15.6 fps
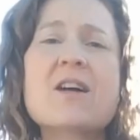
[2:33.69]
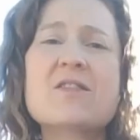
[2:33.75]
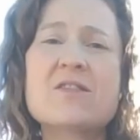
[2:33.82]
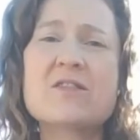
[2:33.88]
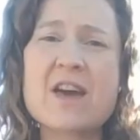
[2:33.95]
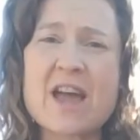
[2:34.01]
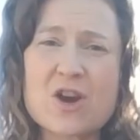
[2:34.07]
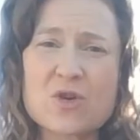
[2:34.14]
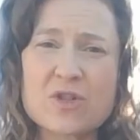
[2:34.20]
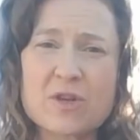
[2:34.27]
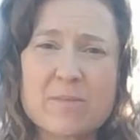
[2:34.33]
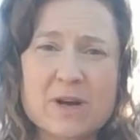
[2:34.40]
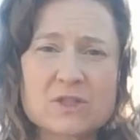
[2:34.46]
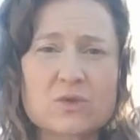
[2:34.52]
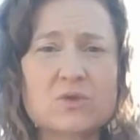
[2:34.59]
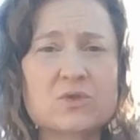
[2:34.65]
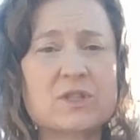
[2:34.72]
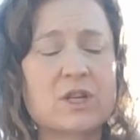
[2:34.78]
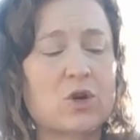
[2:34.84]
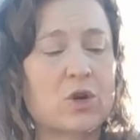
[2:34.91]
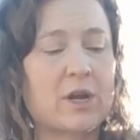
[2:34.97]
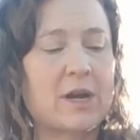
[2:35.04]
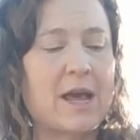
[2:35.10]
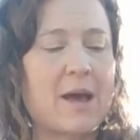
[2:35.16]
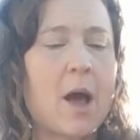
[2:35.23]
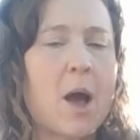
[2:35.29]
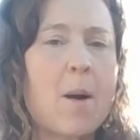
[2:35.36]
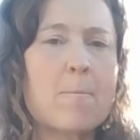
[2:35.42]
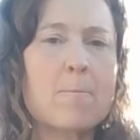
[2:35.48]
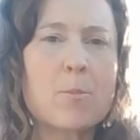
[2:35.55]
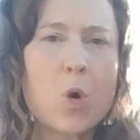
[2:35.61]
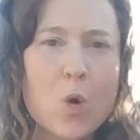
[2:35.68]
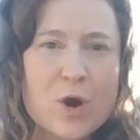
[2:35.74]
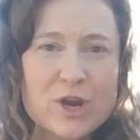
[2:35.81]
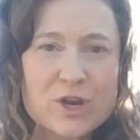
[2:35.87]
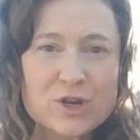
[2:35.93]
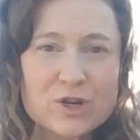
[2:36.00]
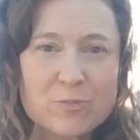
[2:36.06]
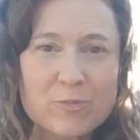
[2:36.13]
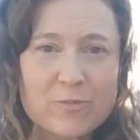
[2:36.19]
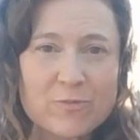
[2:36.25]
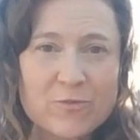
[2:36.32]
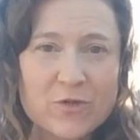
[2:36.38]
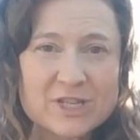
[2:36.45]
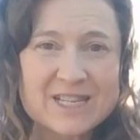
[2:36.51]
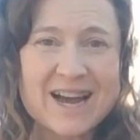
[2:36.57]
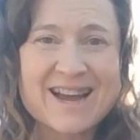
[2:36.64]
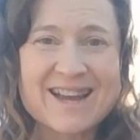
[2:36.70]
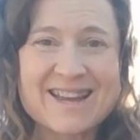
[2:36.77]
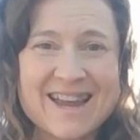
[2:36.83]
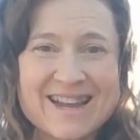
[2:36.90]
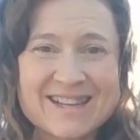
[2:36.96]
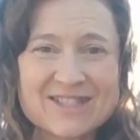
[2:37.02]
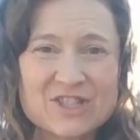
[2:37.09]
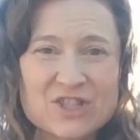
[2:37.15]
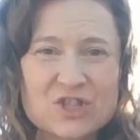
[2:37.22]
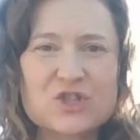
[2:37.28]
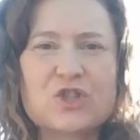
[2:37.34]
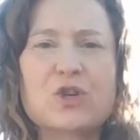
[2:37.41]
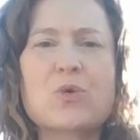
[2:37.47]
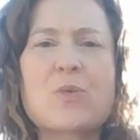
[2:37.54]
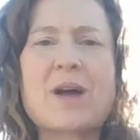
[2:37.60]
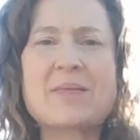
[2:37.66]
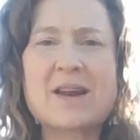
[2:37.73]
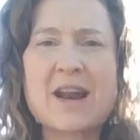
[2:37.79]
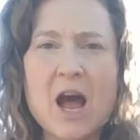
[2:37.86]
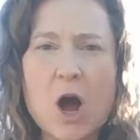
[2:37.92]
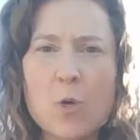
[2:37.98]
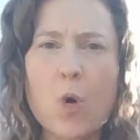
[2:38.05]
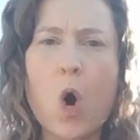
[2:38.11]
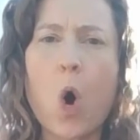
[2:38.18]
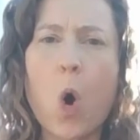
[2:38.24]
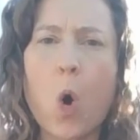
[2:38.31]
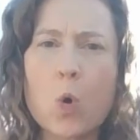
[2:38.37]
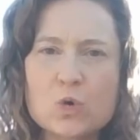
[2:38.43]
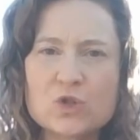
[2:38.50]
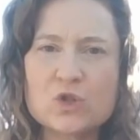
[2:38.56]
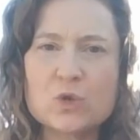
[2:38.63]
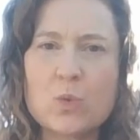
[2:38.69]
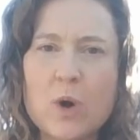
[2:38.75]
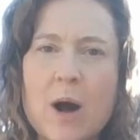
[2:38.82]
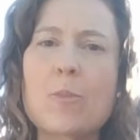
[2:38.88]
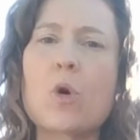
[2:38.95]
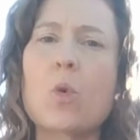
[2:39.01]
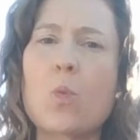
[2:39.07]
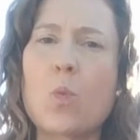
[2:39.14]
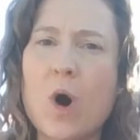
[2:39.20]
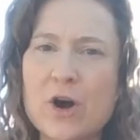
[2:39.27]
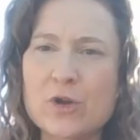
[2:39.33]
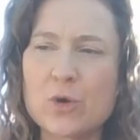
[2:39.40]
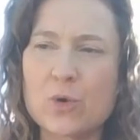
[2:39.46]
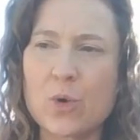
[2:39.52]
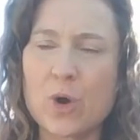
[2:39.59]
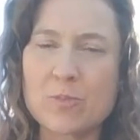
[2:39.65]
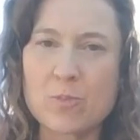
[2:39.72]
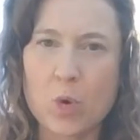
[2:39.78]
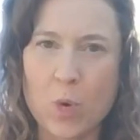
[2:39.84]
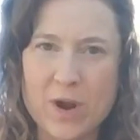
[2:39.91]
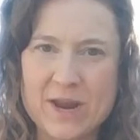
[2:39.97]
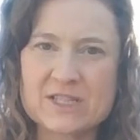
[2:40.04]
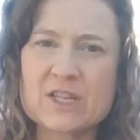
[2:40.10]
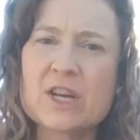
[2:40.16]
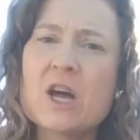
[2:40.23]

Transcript: They are the muscles that are going to point your foot against the shoe and then help hold you up while you're on point.